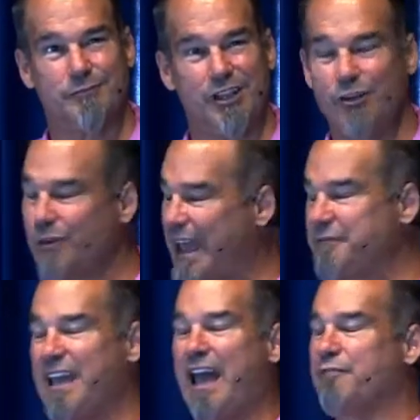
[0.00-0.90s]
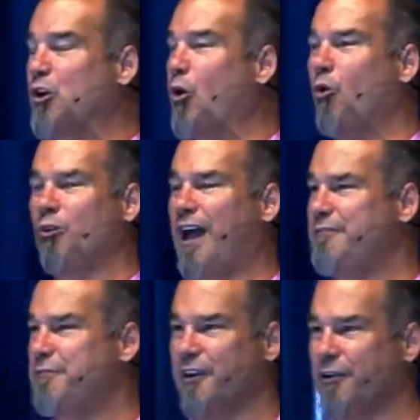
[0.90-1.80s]
You don't have to have your whole life
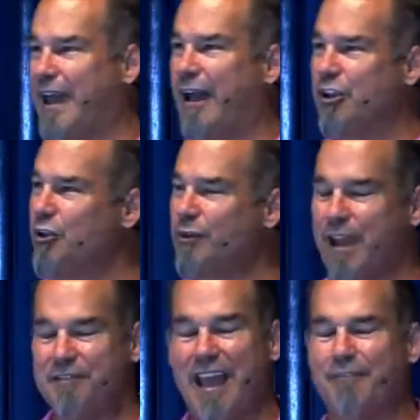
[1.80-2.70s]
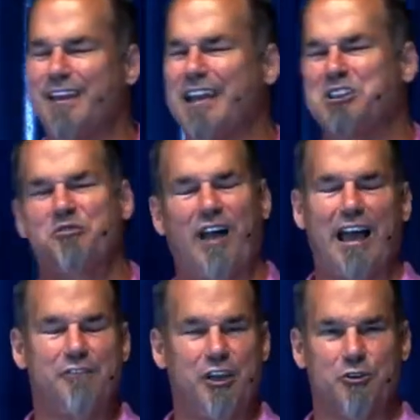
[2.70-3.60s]
figured out. You don't have to have the next
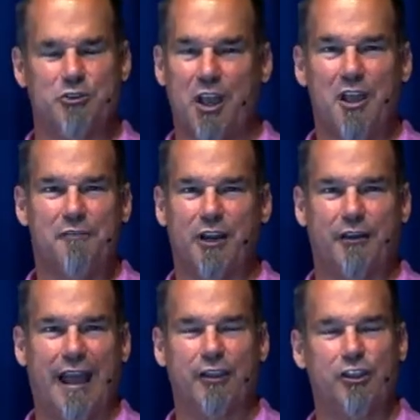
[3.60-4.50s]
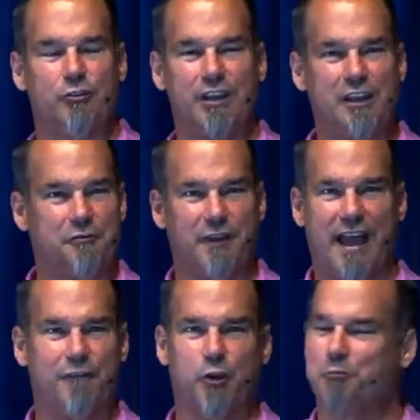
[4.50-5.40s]
five years figured out. You don't need a
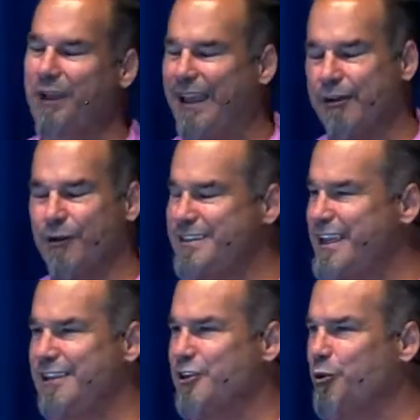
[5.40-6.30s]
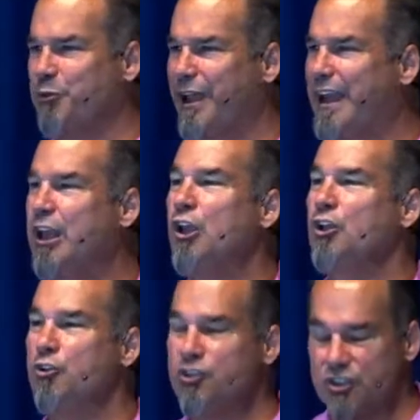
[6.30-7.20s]
five year plan or a 10 year plan.
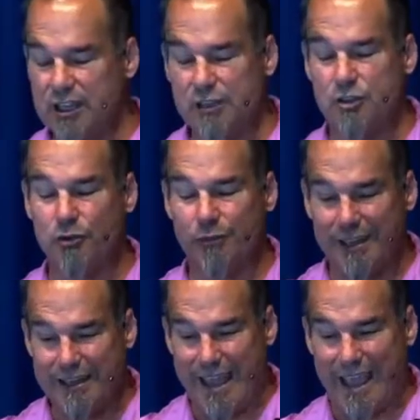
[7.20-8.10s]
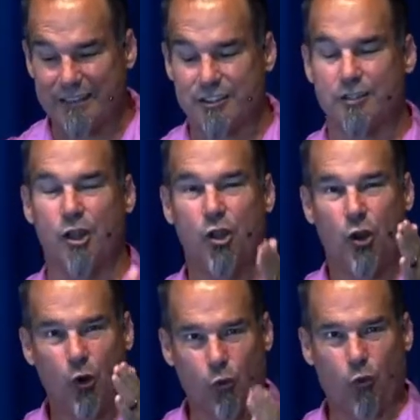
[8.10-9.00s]
You just need to do the next
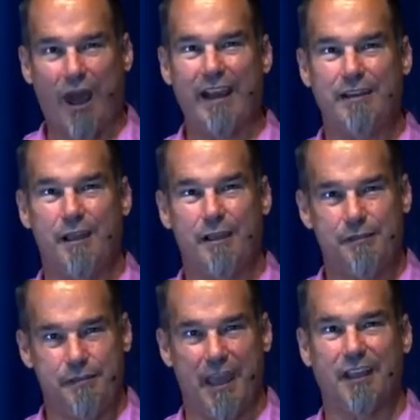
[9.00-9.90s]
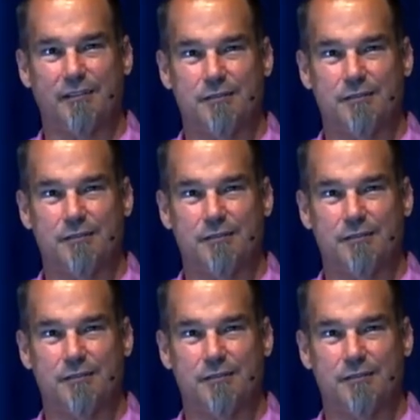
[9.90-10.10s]
right thing.